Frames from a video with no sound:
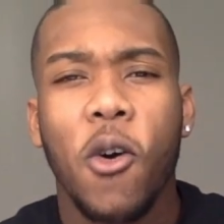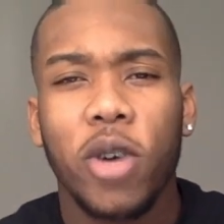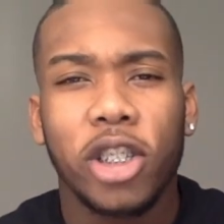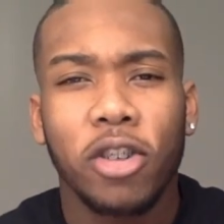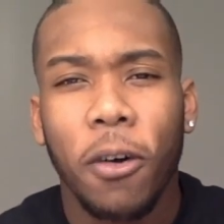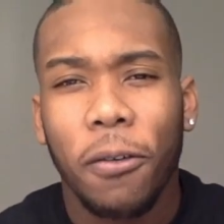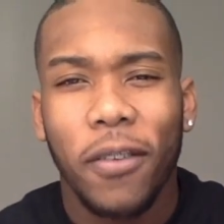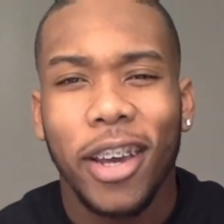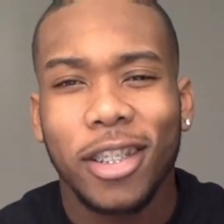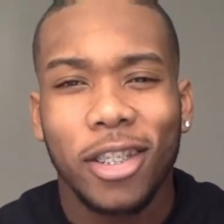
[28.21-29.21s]
what you're going to
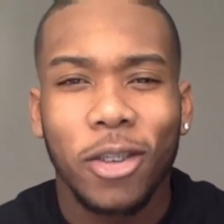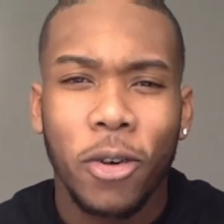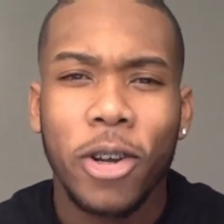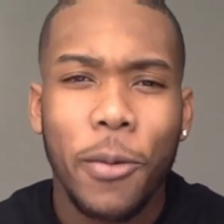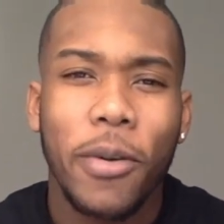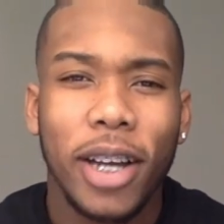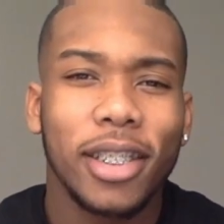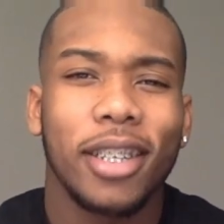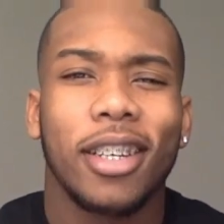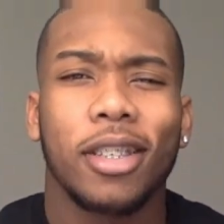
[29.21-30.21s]
face during your
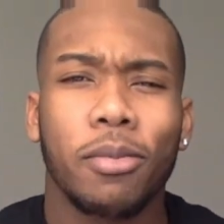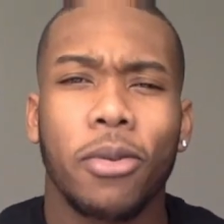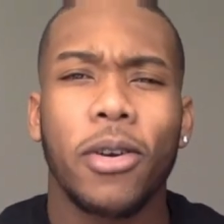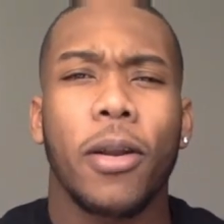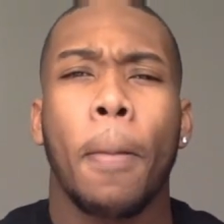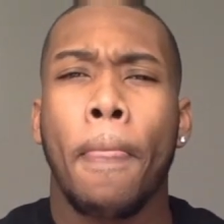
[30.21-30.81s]
process. That's important.